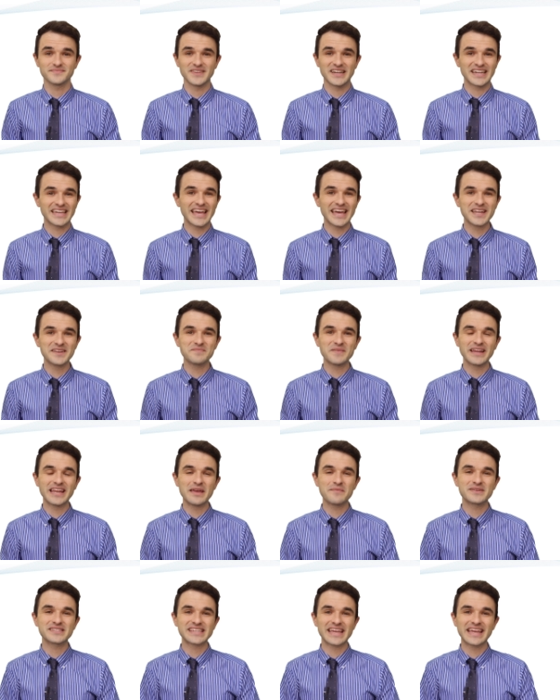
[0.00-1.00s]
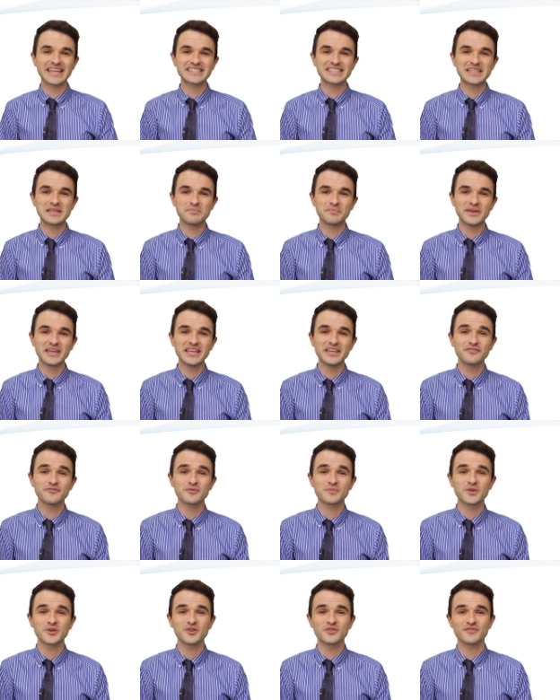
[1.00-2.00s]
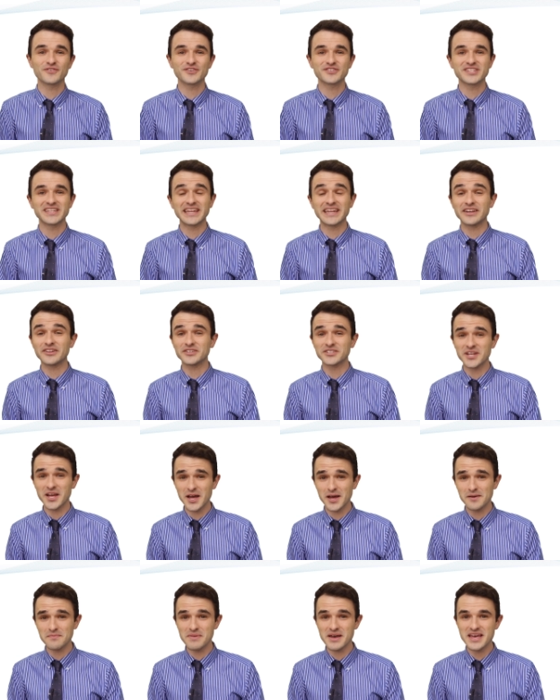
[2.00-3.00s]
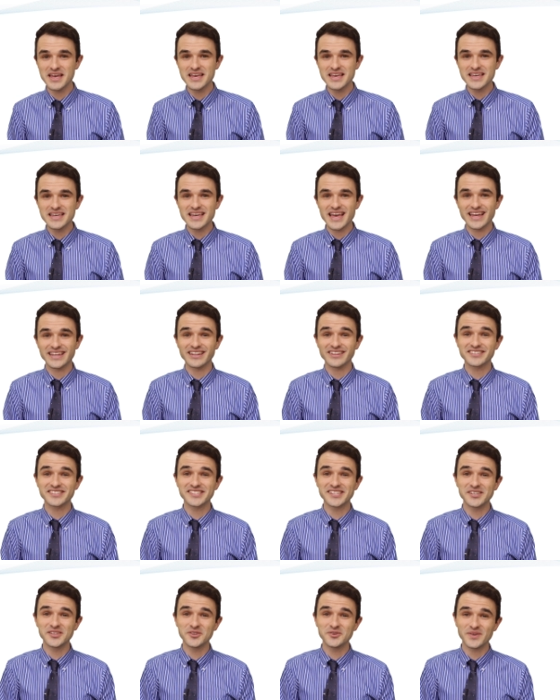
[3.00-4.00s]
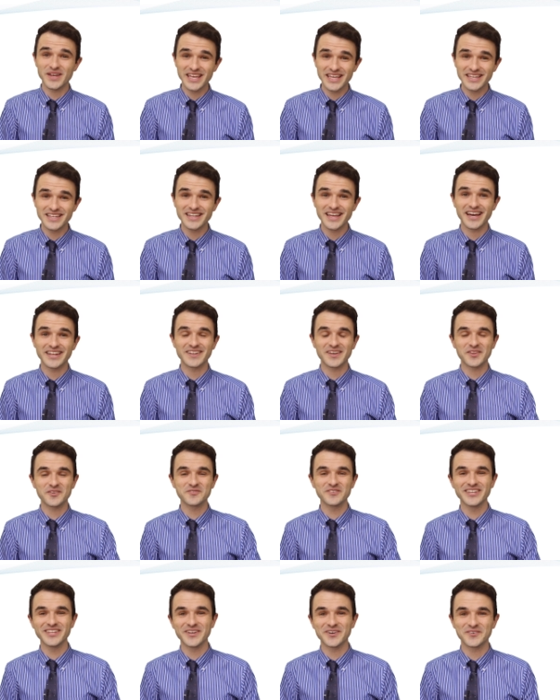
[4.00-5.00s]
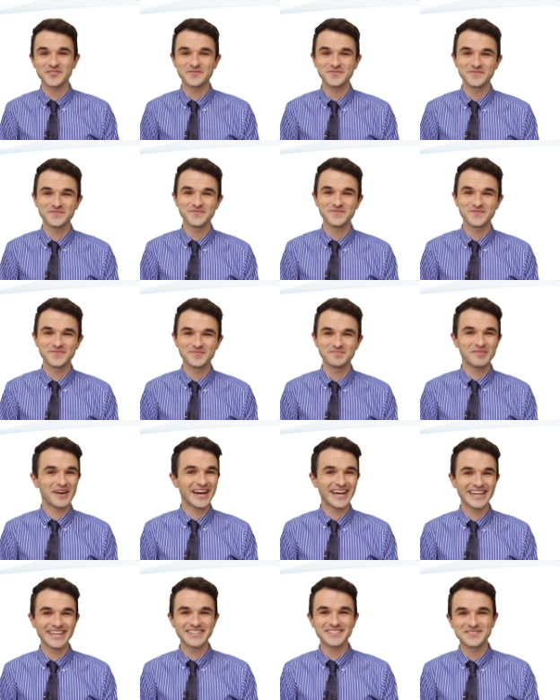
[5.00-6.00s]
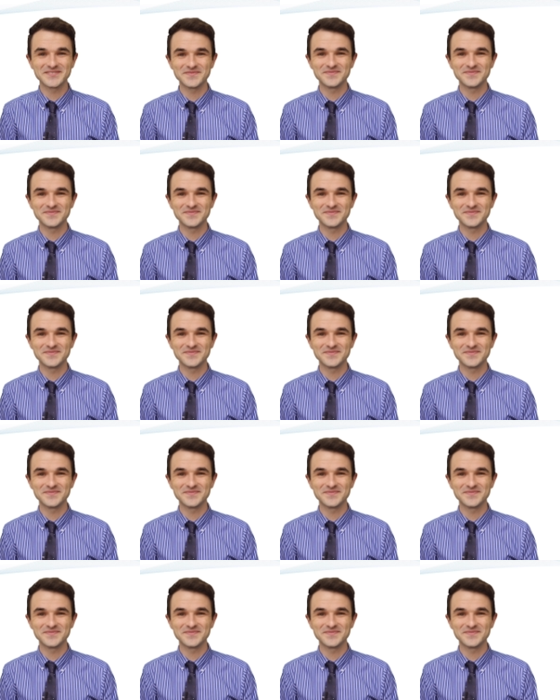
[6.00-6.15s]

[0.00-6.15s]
Again, my name is Antony P. from the University English Hub, and I'll see you in another video. Bye!